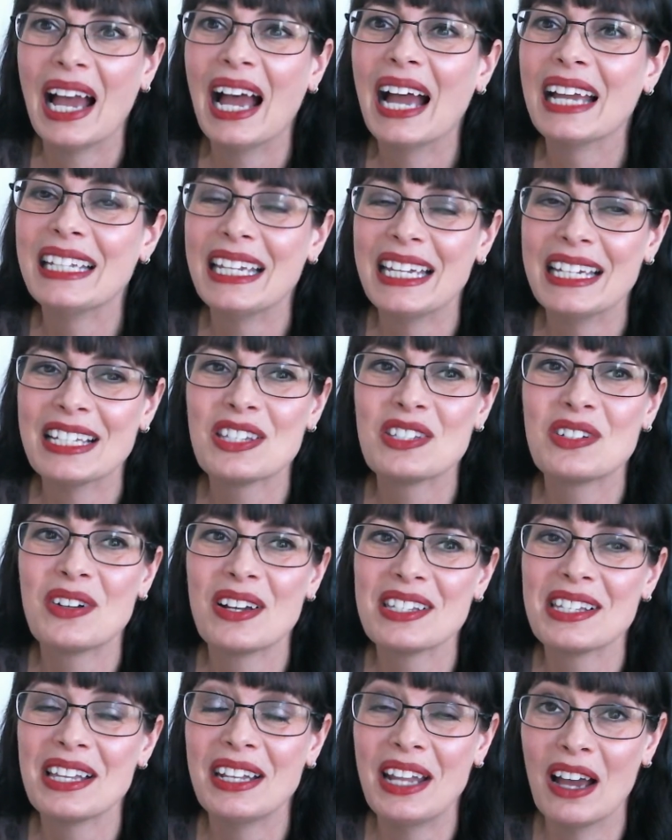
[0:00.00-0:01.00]
I can't
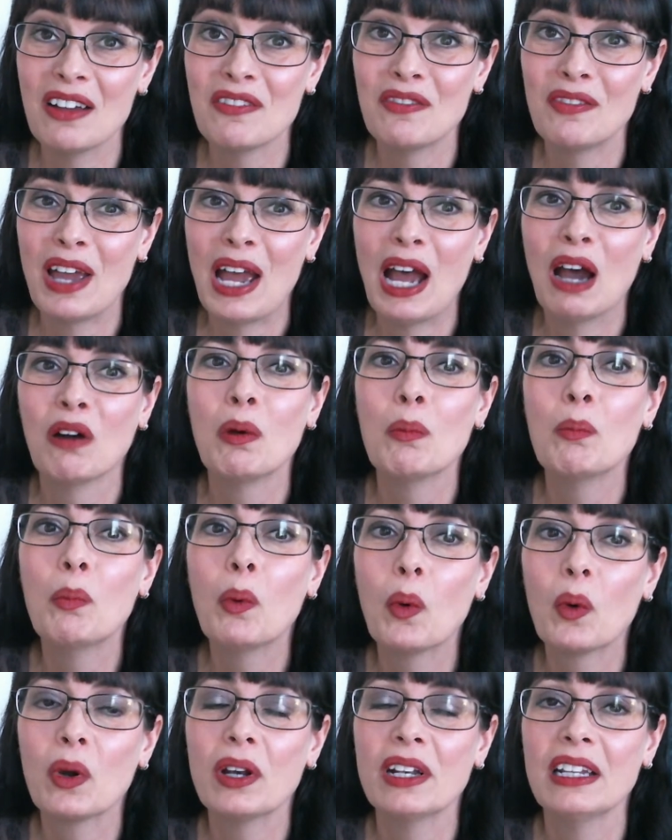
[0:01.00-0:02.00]
stress enough how
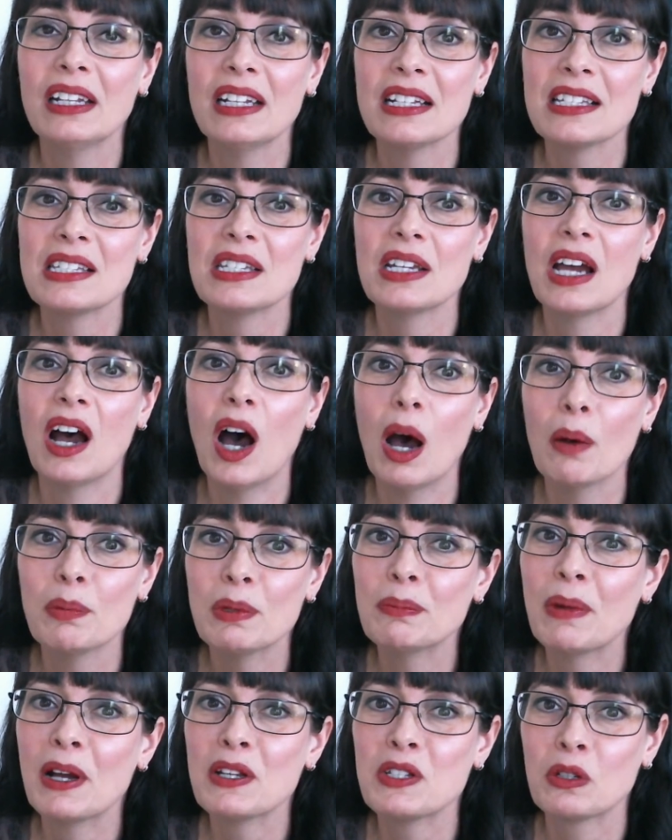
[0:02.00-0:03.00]
important it is to
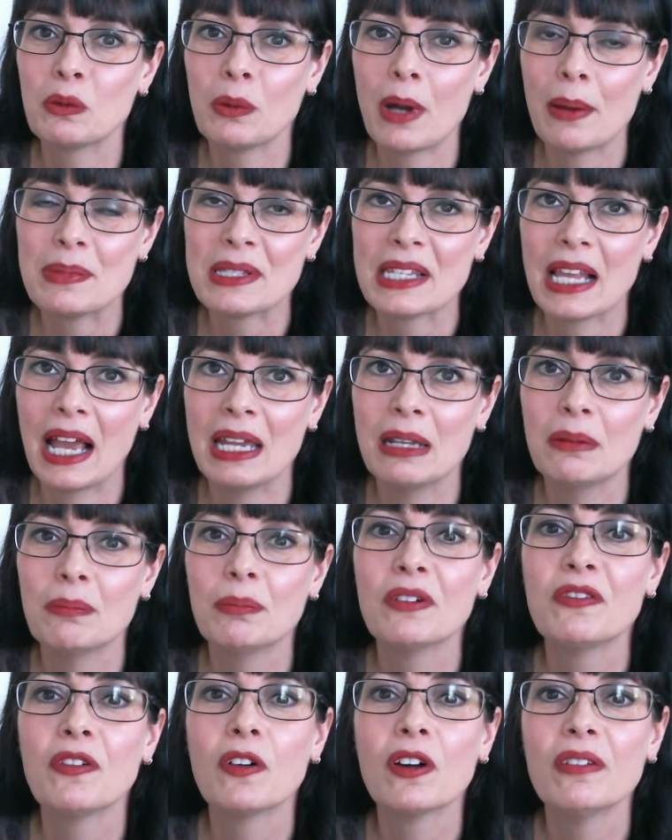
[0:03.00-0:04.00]
optimize your website
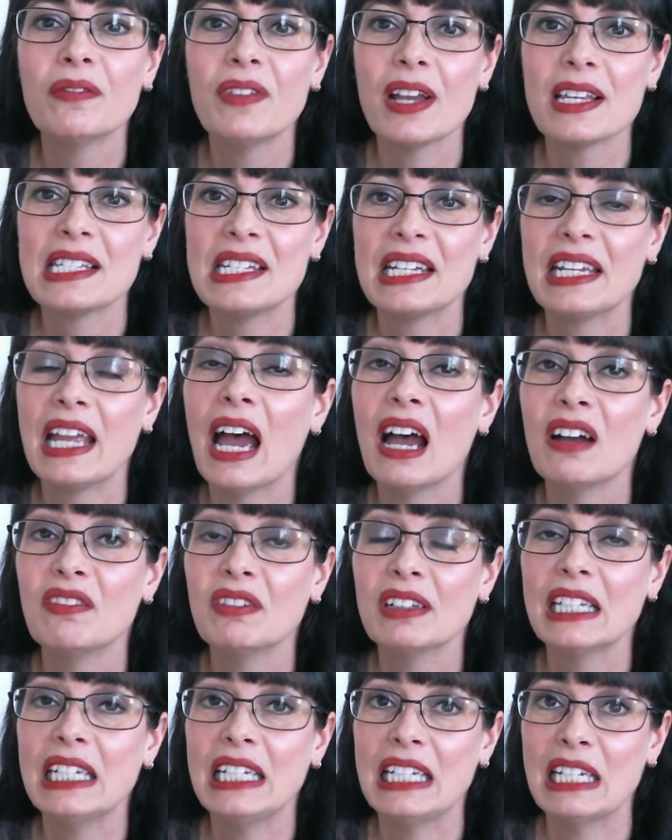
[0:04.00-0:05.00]
before investing
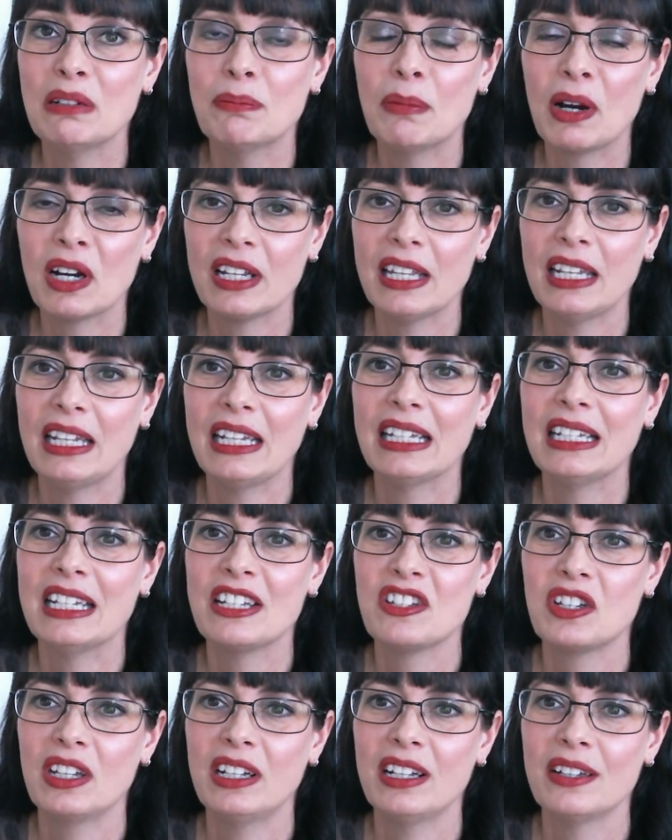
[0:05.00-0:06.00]
heavily in marketing
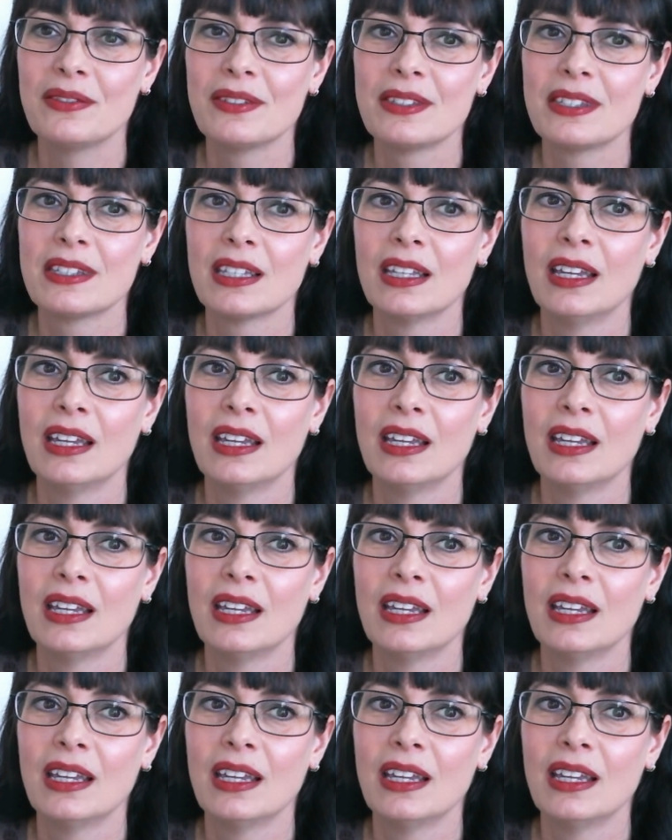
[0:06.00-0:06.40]
initiatives.